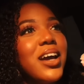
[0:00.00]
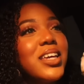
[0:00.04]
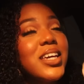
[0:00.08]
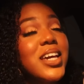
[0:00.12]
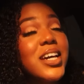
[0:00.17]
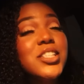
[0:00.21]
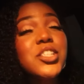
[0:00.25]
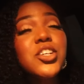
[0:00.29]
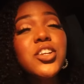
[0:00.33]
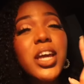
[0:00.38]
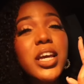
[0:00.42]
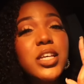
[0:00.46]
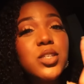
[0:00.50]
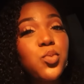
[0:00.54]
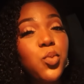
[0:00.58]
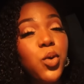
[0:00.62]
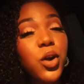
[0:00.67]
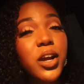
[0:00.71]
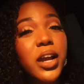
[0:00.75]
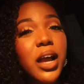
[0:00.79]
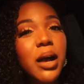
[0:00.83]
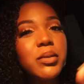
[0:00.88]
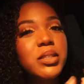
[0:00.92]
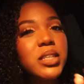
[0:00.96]
Yesterday's
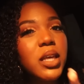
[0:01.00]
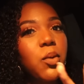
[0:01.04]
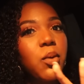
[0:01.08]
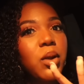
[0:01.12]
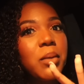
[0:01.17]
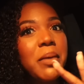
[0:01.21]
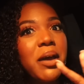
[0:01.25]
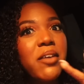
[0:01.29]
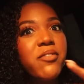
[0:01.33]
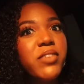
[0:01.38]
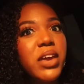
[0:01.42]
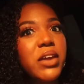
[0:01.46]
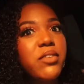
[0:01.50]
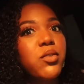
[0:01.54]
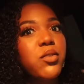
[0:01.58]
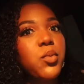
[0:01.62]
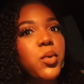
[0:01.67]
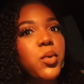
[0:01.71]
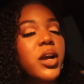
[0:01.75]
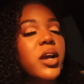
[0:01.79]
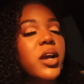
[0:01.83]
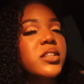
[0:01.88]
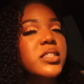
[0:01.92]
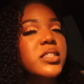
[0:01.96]
workout was like one of my favorite
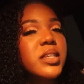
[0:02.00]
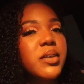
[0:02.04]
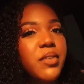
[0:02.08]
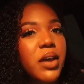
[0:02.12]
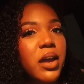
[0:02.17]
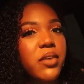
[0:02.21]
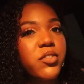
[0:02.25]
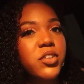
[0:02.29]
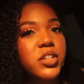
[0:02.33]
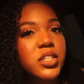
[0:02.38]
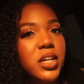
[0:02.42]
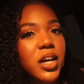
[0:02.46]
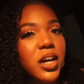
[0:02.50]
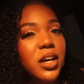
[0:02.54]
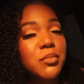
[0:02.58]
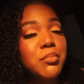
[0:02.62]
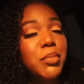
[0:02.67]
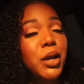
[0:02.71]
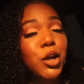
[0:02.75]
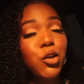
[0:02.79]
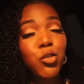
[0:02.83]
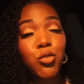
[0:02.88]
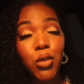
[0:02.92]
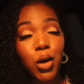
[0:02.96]
workouts I've ever done
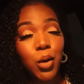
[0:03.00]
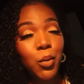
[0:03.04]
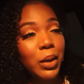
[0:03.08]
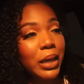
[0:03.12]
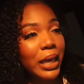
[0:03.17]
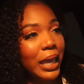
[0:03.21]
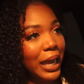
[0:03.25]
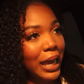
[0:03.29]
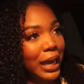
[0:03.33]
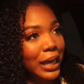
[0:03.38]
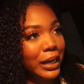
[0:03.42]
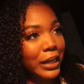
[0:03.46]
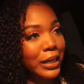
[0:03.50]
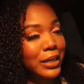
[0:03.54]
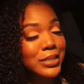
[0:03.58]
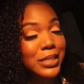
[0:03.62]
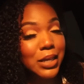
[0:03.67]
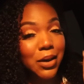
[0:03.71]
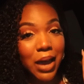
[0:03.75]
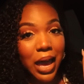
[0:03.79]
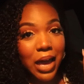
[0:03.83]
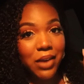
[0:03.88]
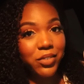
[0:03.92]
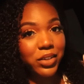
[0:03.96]
by Growing Anna's.
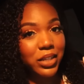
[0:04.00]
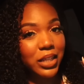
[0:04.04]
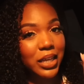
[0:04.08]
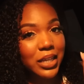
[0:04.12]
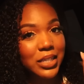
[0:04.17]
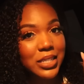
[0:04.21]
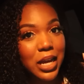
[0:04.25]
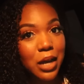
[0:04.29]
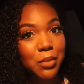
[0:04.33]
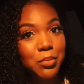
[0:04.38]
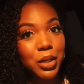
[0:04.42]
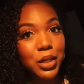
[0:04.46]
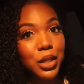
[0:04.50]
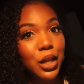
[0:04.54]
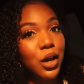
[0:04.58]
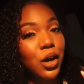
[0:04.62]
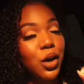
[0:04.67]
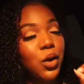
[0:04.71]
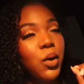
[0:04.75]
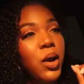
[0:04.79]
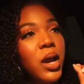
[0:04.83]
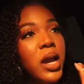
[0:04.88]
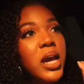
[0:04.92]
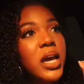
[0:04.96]
I'll have it linked down
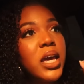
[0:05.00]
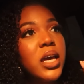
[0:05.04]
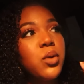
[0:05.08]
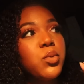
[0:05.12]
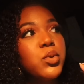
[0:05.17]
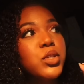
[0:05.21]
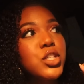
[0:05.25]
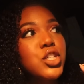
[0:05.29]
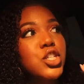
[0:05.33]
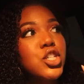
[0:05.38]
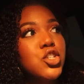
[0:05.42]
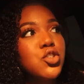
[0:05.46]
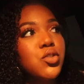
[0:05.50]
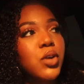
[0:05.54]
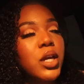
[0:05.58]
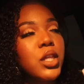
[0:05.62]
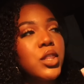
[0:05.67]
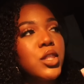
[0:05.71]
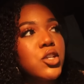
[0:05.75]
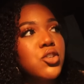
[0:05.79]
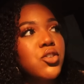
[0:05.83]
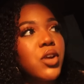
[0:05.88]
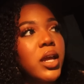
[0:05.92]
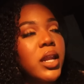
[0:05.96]
below. It was a
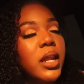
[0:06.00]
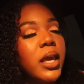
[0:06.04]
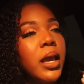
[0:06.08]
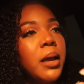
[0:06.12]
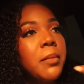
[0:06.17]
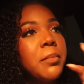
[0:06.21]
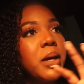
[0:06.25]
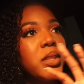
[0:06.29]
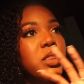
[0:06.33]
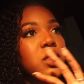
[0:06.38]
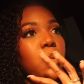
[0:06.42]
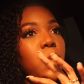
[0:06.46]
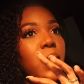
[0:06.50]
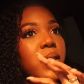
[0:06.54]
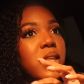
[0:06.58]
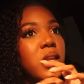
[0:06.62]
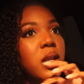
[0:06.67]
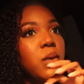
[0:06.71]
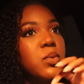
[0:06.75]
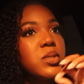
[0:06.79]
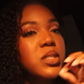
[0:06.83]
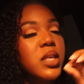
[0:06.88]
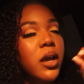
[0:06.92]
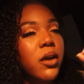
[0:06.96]
strength training, but the way that
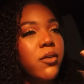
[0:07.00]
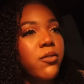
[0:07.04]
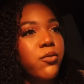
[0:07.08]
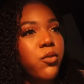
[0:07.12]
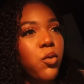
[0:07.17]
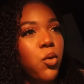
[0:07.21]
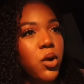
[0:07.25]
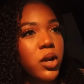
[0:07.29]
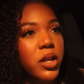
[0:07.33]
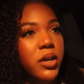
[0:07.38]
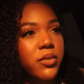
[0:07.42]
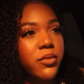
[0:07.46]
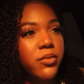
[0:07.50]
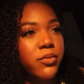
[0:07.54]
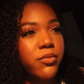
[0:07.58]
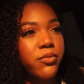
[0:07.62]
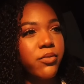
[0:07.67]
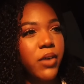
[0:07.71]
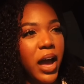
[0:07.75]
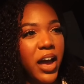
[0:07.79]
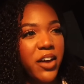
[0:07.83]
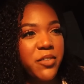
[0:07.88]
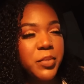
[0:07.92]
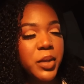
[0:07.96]
it was like
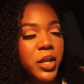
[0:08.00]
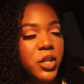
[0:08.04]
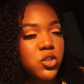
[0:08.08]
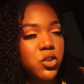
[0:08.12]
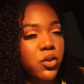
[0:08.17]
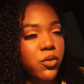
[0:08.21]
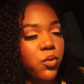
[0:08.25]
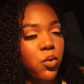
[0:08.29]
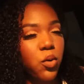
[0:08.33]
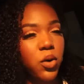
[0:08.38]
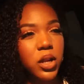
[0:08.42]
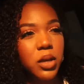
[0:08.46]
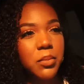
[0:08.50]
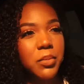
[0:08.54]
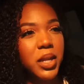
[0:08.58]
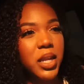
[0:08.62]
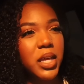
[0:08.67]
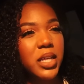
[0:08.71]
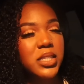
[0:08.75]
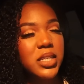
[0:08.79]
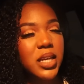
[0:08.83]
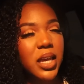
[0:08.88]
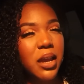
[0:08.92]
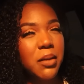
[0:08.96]
45 minutes or 40
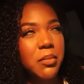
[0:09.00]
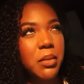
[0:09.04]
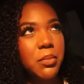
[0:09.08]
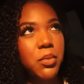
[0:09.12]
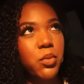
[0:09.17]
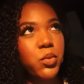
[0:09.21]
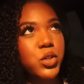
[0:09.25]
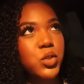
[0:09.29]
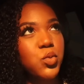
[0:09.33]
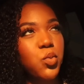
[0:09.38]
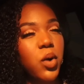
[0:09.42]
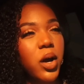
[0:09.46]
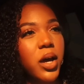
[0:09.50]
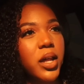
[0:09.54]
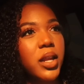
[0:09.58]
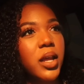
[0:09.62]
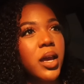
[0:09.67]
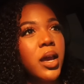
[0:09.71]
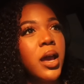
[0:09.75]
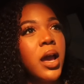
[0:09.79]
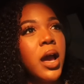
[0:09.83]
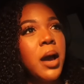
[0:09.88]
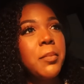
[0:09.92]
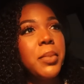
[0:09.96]
minutes, I can't remember which one,
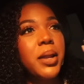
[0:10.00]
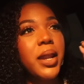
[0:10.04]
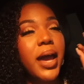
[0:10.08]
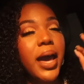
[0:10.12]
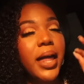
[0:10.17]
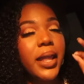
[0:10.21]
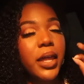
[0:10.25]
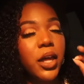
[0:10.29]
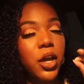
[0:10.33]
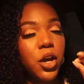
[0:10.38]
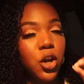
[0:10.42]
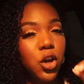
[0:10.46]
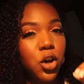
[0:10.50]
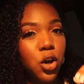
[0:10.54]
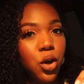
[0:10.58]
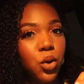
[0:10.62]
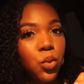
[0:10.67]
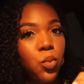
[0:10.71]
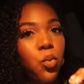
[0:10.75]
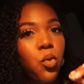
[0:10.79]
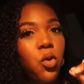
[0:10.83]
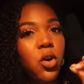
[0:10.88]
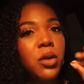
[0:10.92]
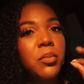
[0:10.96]
but it had like a good
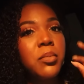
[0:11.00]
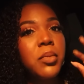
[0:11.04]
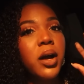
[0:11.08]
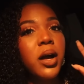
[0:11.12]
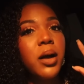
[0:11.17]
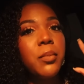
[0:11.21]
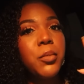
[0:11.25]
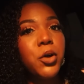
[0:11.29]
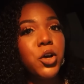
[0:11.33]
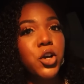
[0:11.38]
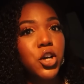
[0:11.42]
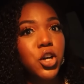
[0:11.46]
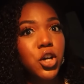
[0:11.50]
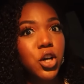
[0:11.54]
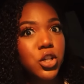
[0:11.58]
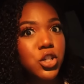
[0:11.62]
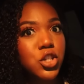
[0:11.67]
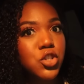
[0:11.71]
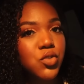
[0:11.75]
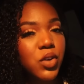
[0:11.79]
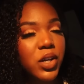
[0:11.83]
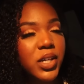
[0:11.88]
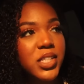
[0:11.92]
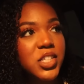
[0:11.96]
warm up, a good
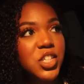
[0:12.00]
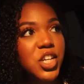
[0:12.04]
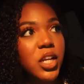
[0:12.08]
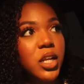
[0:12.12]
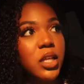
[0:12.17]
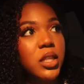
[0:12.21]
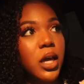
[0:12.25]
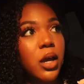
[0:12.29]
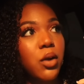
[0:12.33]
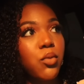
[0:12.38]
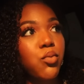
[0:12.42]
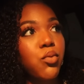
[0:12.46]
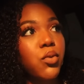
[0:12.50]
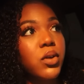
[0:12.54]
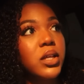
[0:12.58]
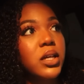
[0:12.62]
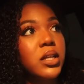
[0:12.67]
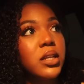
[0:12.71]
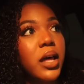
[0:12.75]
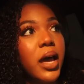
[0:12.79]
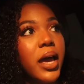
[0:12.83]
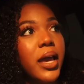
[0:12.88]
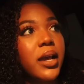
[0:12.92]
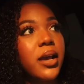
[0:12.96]
strength training that really
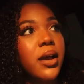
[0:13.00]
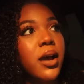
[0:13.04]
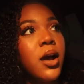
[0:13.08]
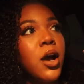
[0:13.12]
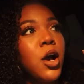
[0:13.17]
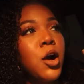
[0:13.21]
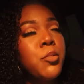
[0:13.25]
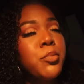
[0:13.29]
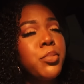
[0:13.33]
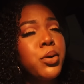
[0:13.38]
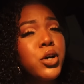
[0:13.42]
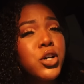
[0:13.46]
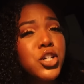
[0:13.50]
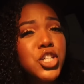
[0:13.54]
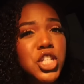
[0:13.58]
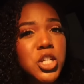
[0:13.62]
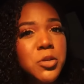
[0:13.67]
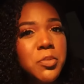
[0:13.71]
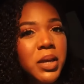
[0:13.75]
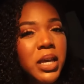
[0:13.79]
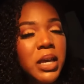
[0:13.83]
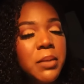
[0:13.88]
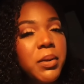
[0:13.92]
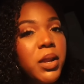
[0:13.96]
like pushed
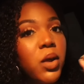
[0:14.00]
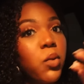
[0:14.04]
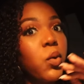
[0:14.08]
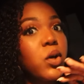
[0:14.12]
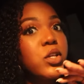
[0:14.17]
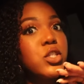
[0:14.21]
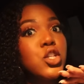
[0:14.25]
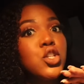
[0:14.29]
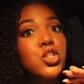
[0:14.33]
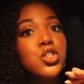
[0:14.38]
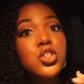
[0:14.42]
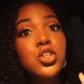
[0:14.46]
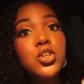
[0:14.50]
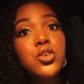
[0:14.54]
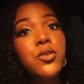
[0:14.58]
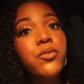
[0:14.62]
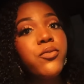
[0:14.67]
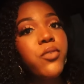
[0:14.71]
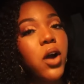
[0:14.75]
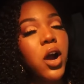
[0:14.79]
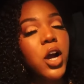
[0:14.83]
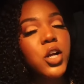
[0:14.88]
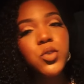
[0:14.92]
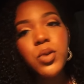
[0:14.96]
me, but it wasn't too
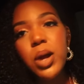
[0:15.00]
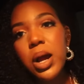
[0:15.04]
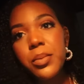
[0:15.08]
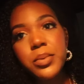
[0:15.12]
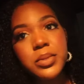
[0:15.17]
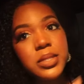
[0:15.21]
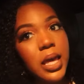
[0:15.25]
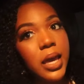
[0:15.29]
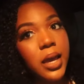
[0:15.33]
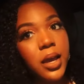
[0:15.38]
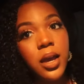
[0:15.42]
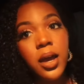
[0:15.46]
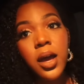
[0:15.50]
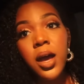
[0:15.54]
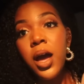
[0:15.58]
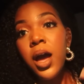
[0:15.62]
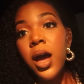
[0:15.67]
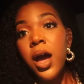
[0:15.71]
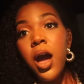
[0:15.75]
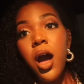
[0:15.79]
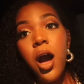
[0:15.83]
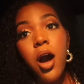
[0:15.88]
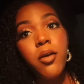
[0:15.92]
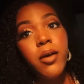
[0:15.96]
far to where I was like,
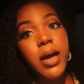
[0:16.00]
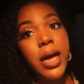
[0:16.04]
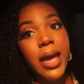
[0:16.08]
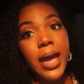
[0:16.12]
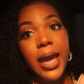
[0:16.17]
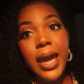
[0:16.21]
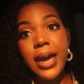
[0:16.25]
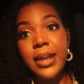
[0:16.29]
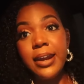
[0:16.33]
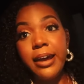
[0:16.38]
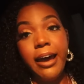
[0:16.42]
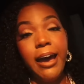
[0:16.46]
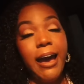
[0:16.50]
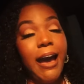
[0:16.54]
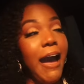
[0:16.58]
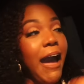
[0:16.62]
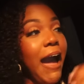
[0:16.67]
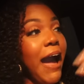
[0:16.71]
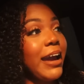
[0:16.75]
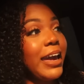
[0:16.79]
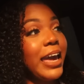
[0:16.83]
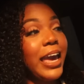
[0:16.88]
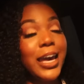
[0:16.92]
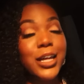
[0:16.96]
okay, Anna,
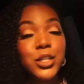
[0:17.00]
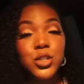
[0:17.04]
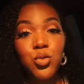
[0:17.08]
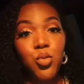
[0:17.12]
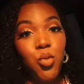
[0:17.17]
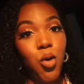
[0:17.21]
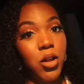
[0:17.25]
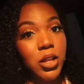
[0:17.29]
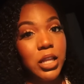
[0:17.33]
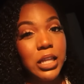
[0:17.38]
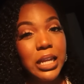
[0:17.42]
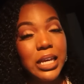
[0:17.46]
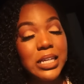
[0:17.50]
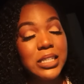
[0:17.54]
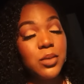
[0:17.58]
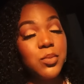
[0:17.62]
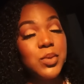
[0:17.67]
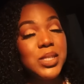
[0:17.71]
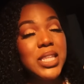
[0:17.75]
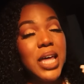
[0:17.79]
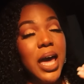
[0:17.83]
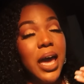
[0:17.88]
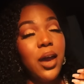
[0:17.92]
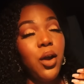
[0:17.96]
I can't do all of this. It
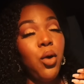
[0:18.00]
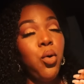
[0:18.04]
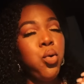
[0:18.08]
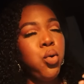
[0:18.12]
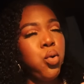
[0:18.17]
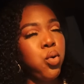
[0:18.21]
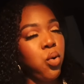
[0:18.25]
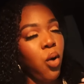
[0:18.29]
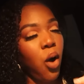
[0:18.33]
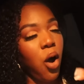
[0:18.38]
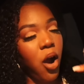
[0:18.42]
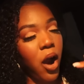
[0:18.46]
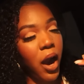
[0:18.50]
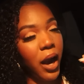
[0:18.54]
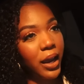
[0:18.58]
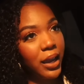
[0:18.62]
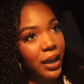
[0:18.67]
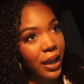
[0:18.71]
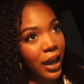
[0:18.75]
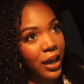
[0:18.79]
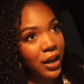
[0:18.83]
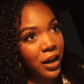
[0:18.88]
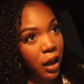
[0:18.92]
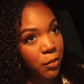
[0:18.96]
was like, all right,
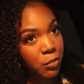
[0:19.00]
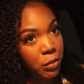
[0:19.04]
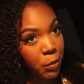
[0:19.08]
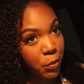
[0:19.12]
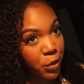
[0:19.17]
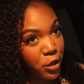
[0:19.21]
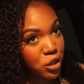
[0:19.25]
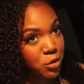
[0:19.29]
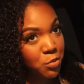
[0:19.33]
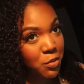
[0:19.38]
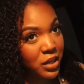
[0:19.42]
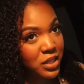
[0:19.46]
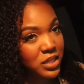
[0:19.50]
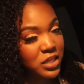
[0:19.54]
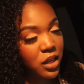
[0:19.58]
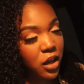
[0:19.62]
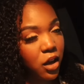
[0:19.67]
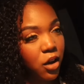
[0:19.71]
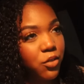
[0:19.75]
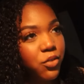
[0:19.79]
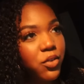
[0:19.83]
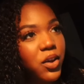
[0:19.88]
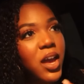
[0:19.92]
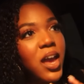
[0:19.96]
Anna, I'm gonna push
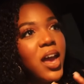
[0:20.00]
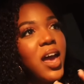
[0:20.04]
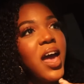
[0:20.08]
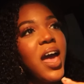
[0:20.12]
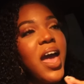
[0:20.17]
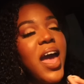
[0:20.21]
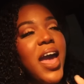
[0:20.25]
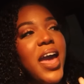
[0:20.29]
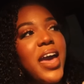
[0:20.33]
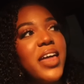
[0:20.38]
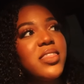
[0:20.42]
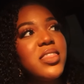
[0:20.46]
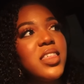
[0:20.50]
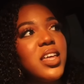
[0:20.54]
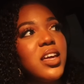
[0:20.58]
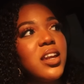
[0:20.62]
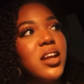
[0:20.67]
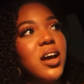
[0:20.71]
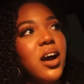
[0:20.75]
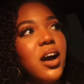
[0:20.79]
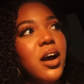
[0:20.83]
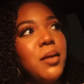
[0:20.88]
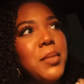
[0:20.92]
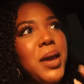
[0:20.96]
myself. And
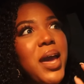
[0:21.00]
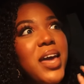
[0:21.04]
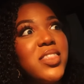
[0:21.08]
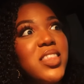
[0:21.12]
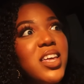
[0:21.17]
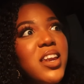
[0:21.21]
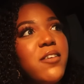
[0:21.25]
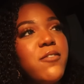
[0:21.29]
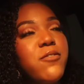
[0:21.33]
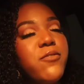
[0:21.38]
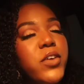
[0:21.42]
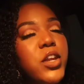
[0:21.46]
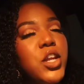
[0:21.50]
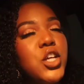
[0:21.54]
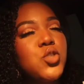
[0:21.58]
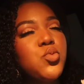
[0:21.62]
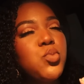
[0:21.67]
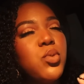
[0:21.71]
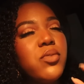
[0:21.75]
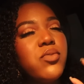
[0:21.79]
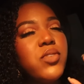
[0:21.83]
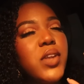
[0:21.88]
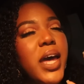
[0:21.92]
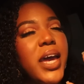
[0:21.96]
then it finished
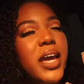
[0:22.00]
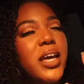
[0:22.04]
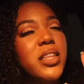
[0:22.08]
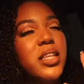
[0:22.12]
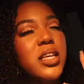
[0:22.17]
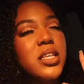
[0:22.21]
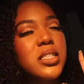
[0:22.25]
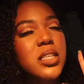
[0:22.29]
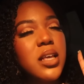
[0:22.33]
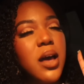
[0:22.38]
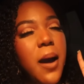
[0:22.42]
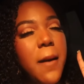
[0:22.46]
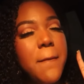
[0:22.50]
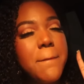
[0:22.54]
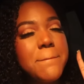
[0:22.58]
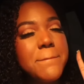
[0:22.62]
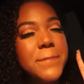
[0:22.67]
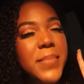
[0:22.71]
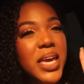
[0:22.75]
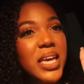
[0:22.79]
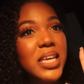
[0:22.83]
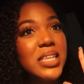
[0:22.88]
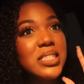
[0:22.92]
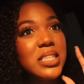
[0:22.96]
with like this
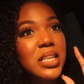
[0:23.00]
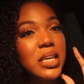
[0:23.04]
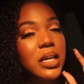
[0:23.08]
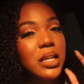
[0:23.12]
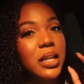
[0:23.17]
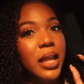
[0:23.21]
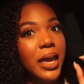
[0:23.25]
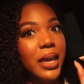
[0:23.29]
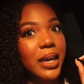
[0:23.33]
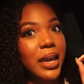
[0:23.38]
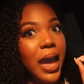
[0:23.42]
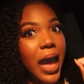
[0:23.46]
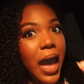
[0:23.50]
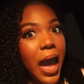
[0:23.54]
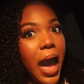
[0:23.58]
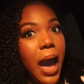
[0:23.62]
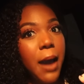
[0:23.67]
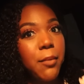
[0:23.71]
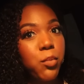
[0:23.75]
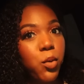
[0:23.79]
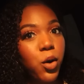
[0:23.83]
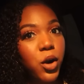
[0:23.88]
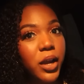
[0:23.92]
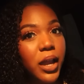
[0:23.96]
amazing like
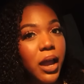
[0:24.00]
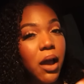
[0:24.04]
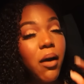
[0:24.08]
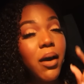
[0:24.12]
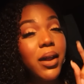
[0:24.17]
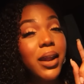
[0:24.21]
ab workout.